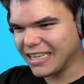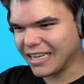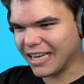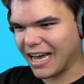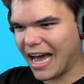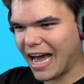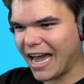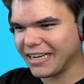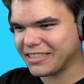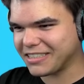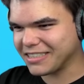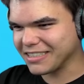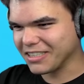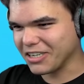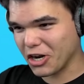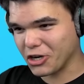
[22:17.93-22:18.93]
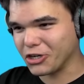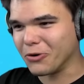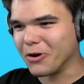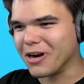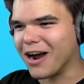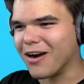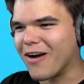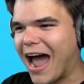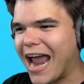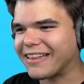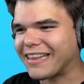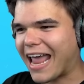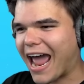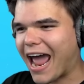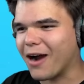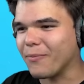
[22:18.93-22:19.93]
Guys, you're doing all right
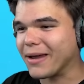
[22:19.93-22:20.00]
there.